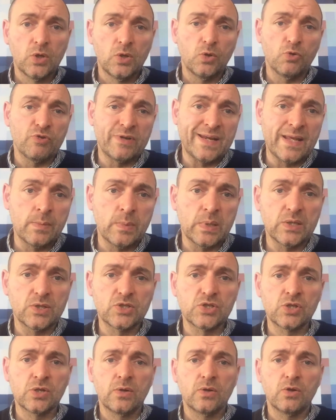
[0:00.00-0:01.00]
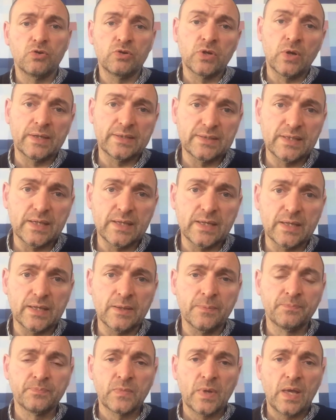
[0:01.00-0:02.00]
or an image or an
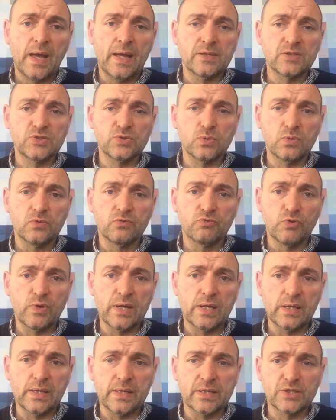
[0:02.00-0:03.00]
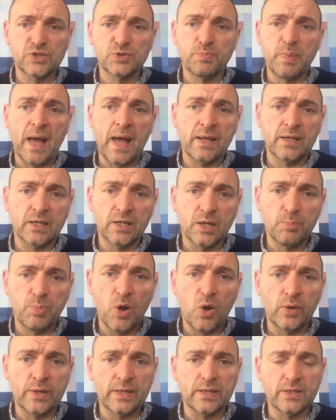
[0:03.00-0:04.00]
idea and sort of really expanding
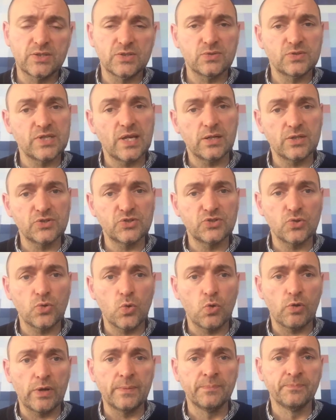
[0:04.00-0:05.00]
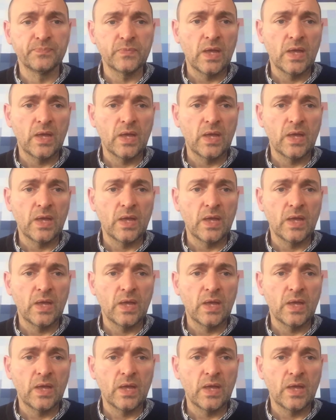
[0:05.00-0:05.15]
upon it to tell a story.